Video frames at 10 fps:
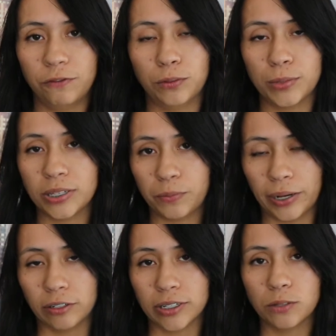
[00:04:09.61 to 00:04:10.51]
from his
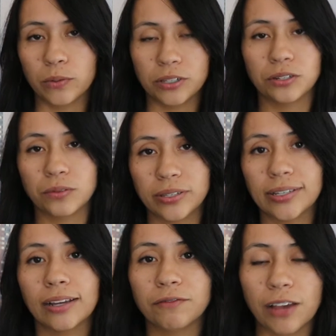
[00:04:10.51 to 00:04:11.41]
parents was to
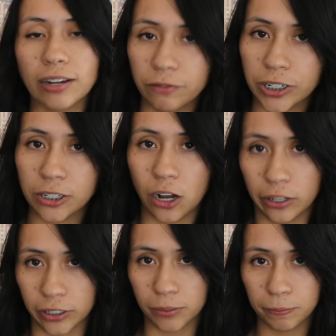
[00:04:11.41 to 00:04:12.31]
save every
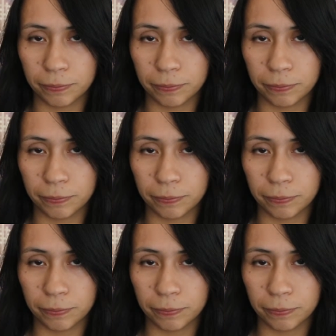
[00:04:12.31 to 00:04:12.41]
dollar.